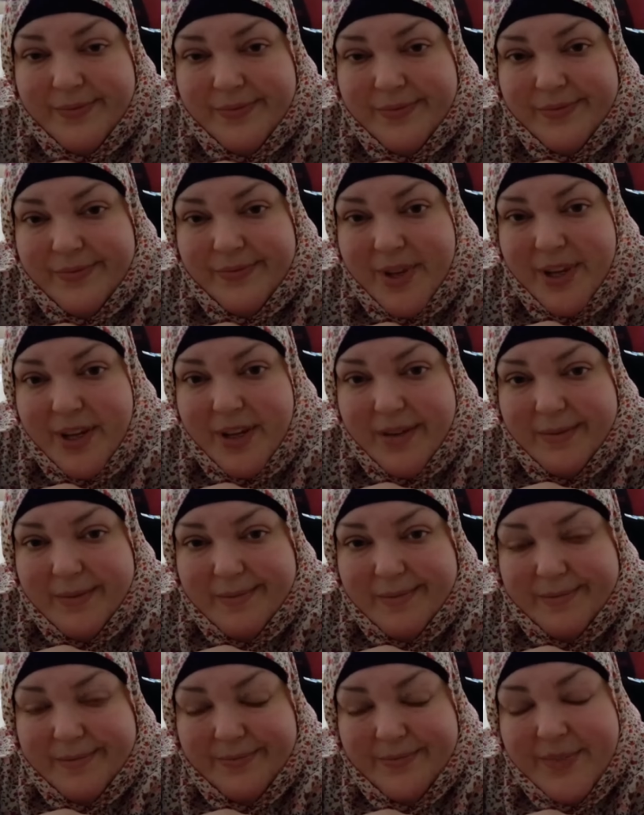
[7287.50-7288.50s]
Yeah.
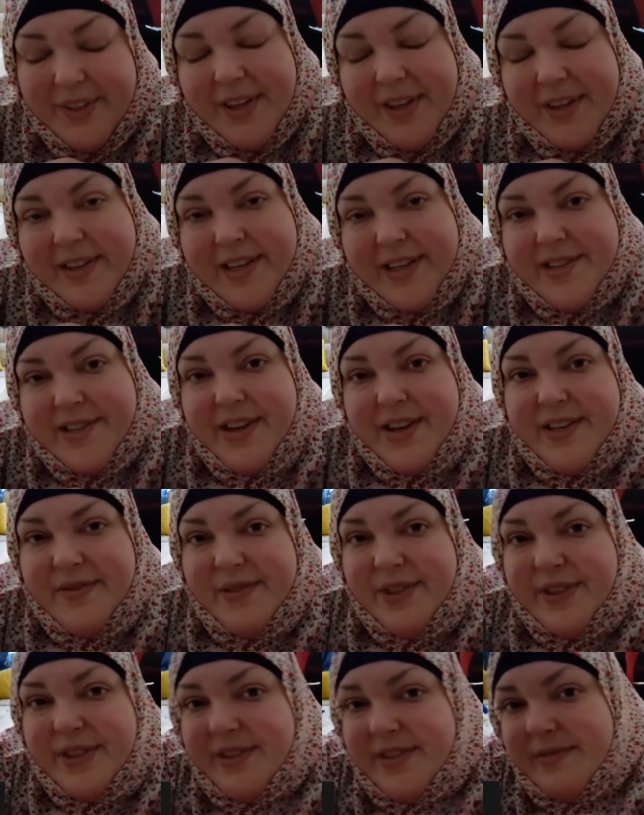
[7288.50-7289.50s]
Thanks, guys,
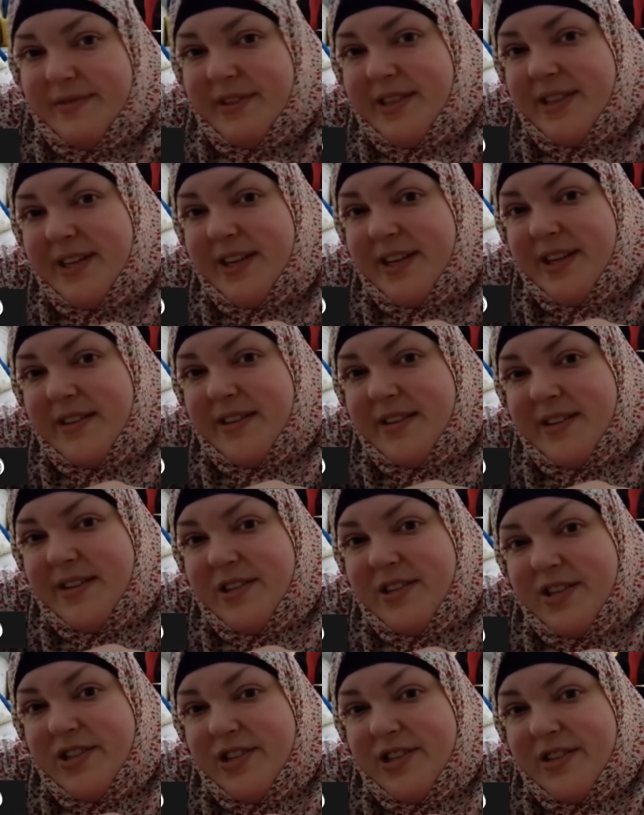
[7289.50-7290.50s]
for listening and the
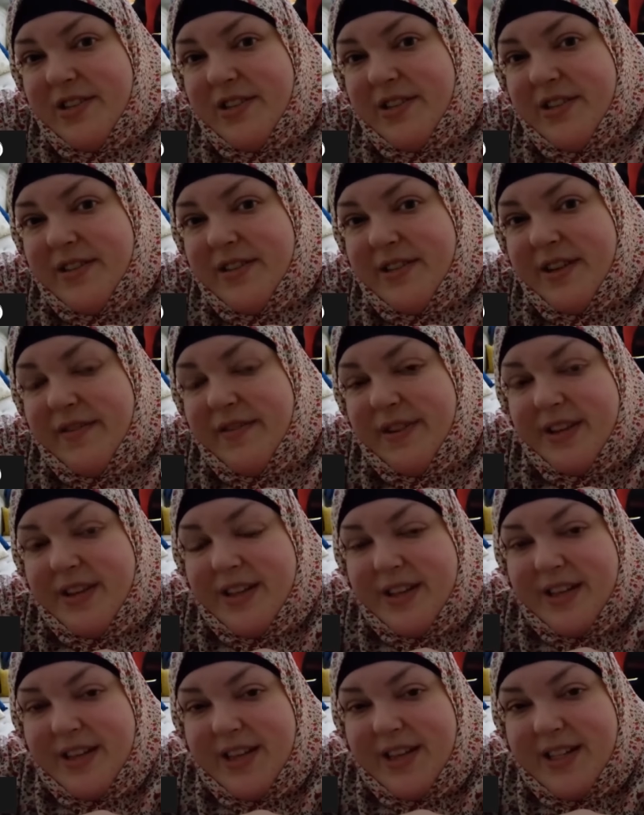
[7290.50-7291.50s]
suggestions and the stuff.
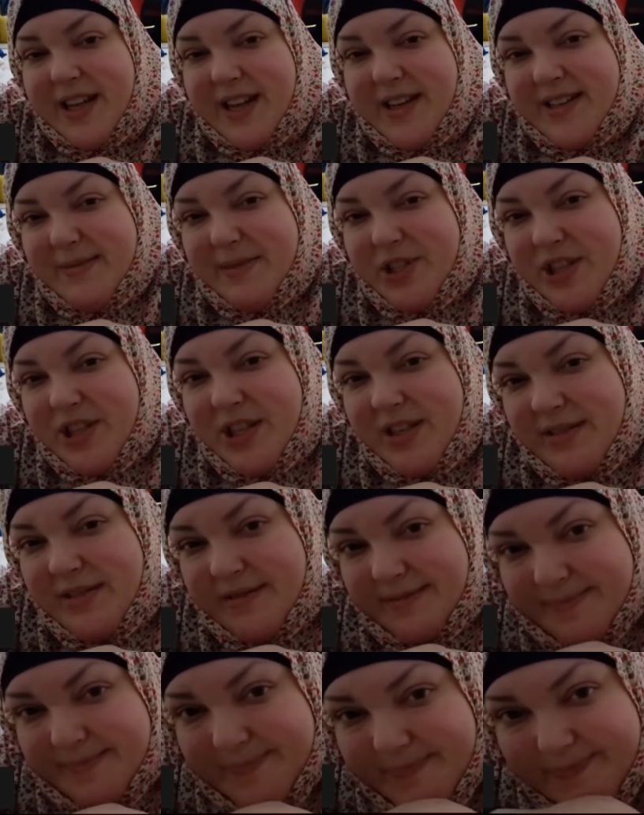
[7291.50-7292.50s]
The TENS machine.
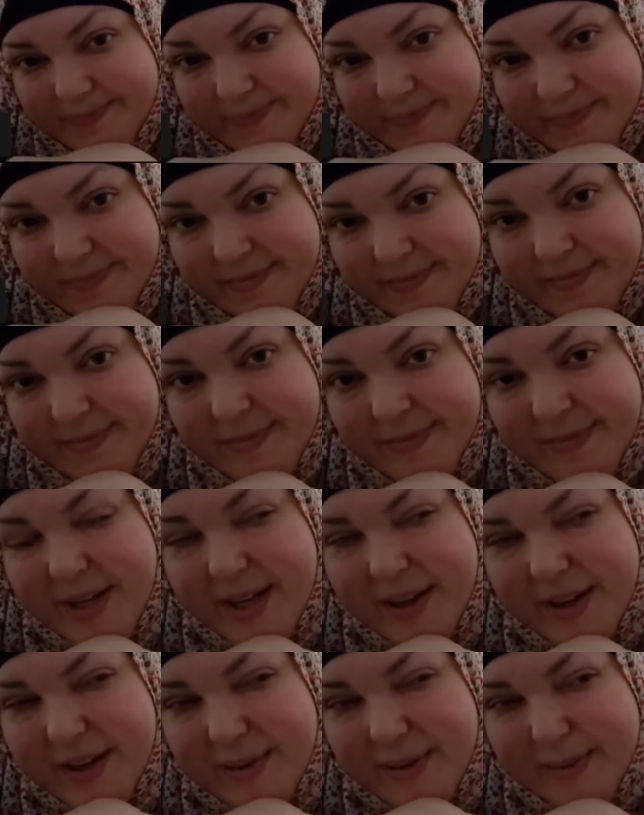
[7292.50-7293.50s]
Yeah, I
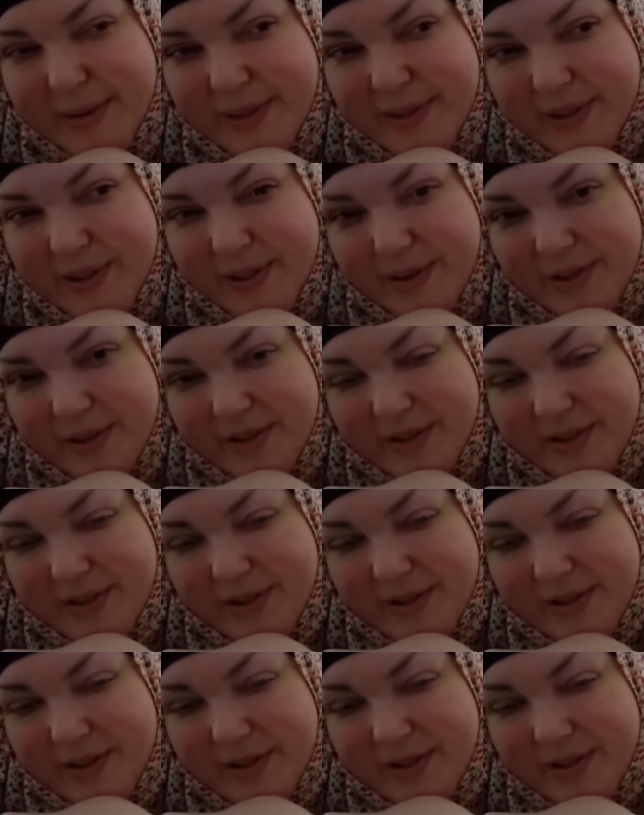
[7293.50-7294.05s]
heard about those.